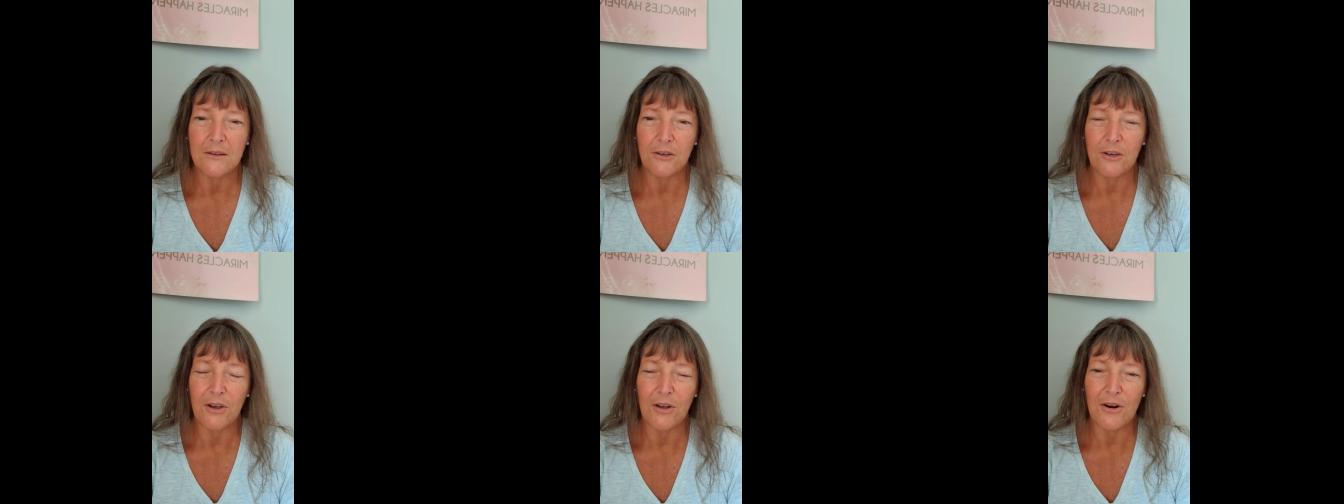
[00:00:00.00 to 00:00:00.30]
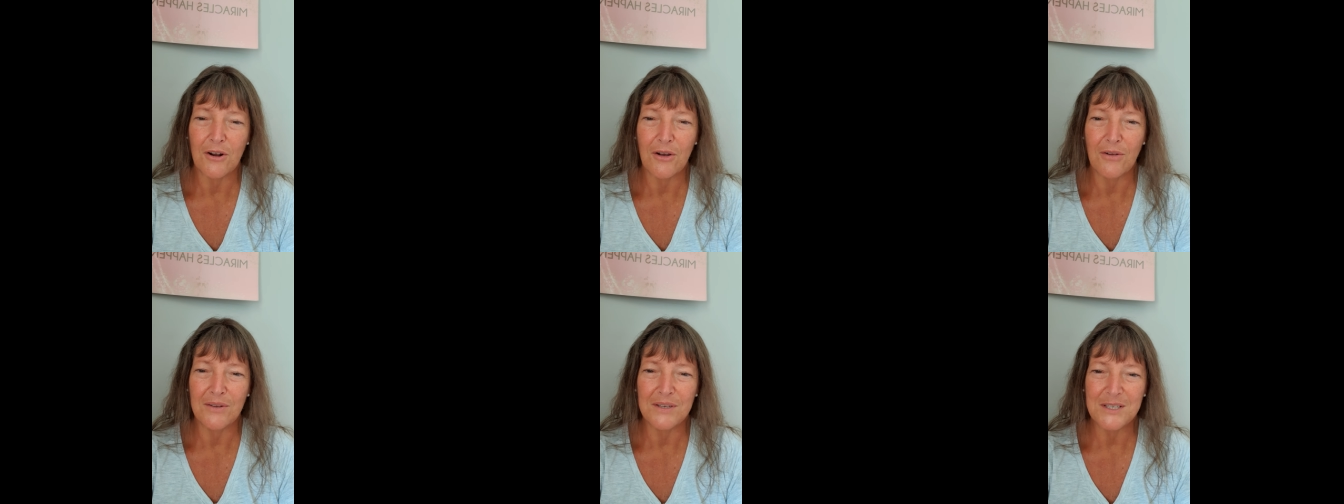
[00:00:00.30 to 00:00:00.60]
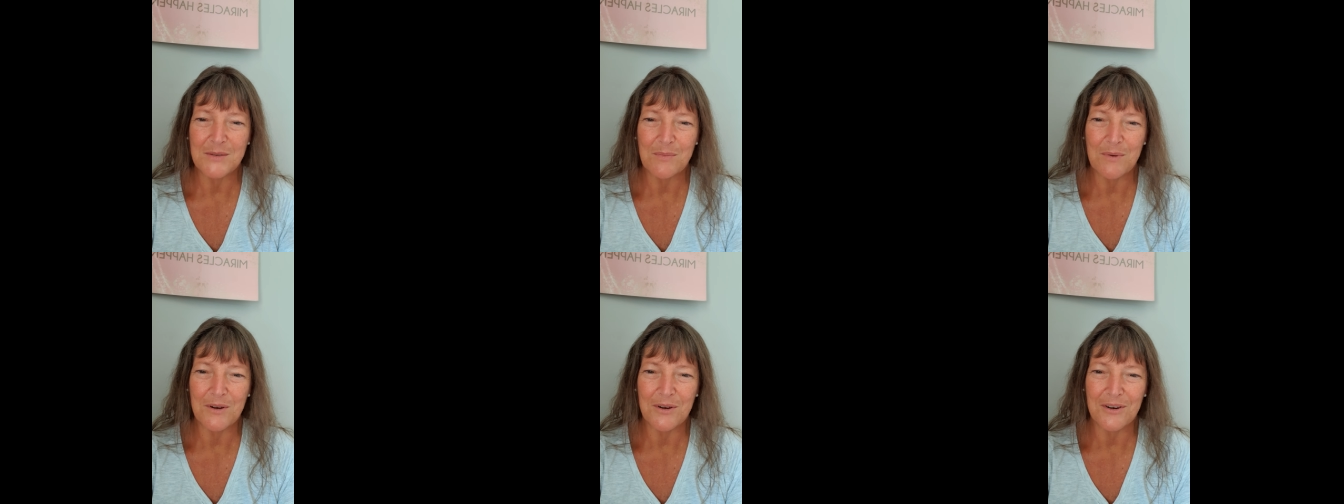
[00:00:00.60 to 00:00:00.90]
Go to Holy
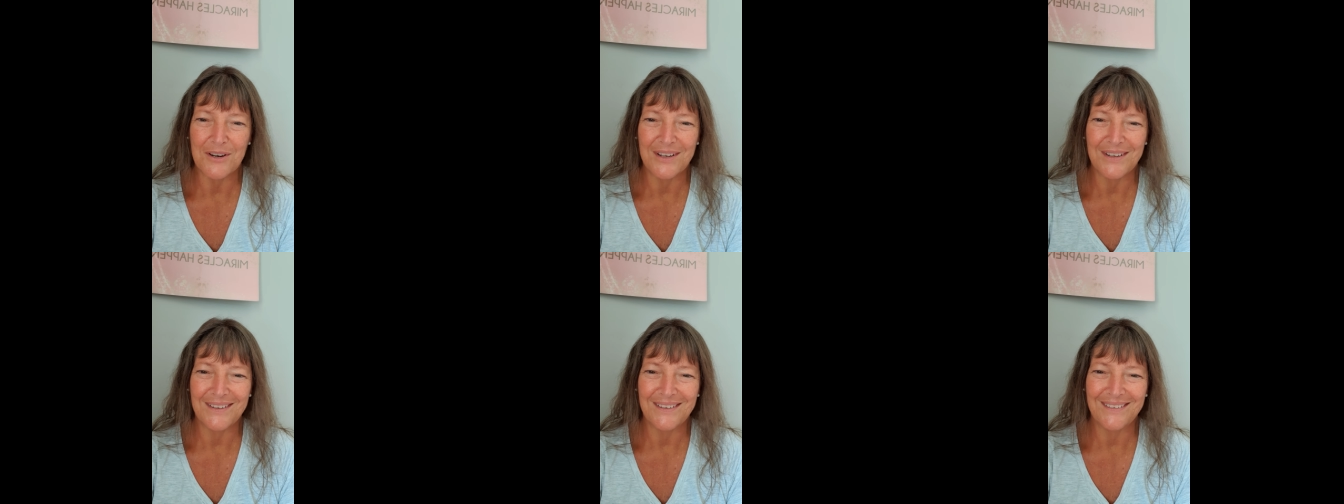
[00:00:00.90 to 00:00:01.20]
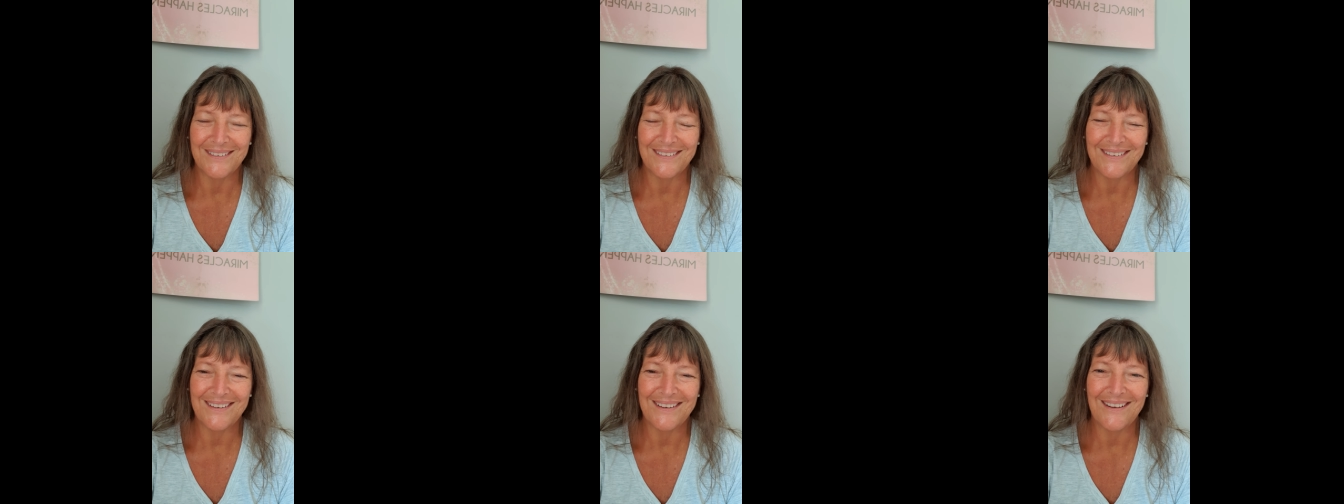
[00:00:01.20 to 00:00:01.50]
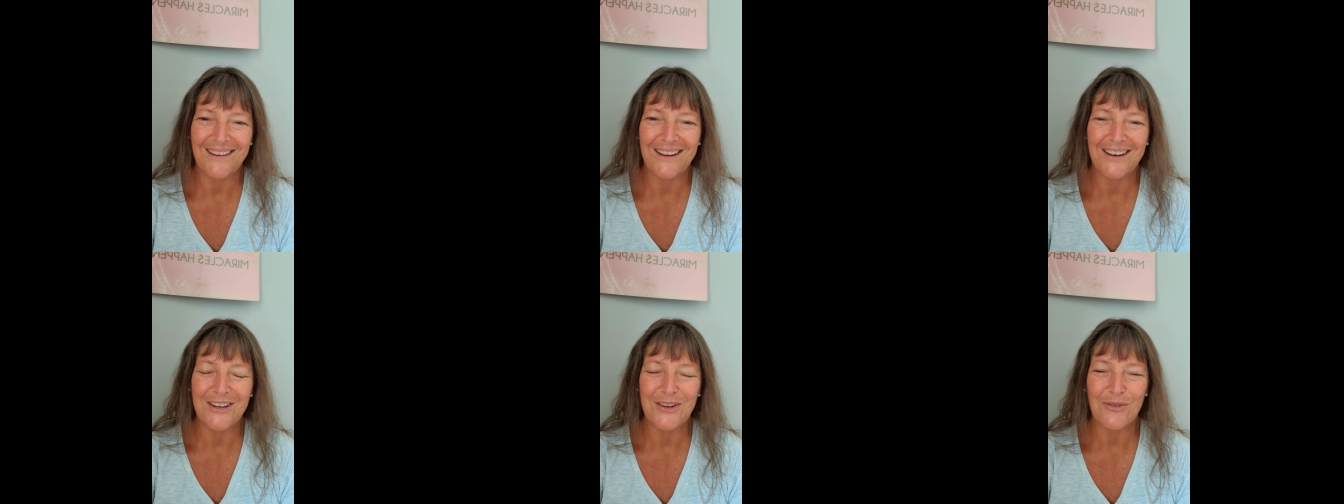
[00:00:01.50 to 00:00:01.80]
Spirit
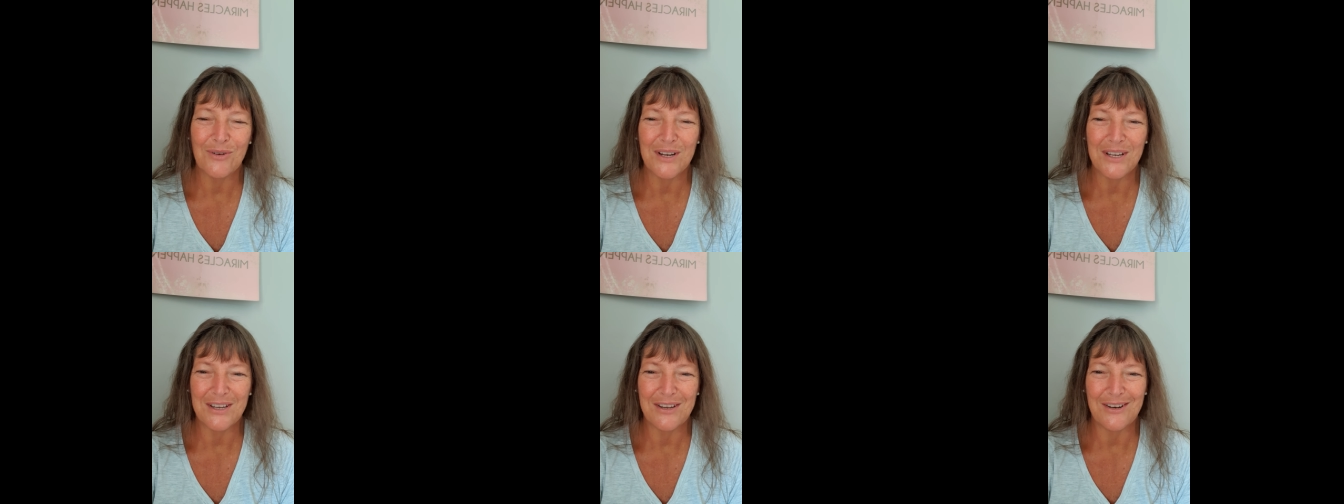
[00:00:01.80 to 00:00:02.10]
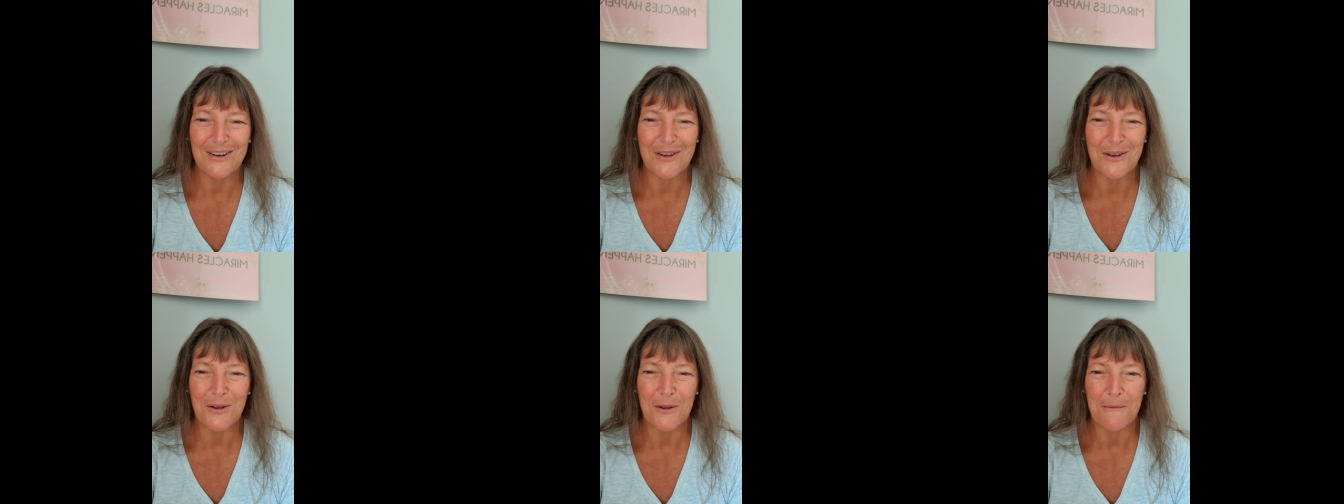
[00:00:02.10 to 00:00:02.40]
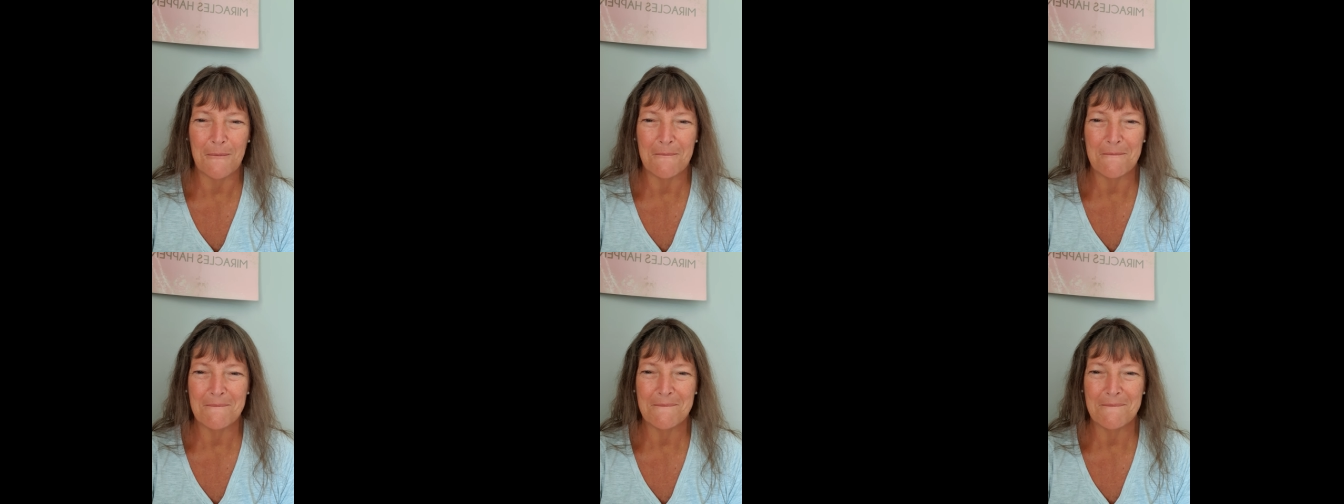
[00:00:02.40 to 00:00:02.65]
and He'll let you know.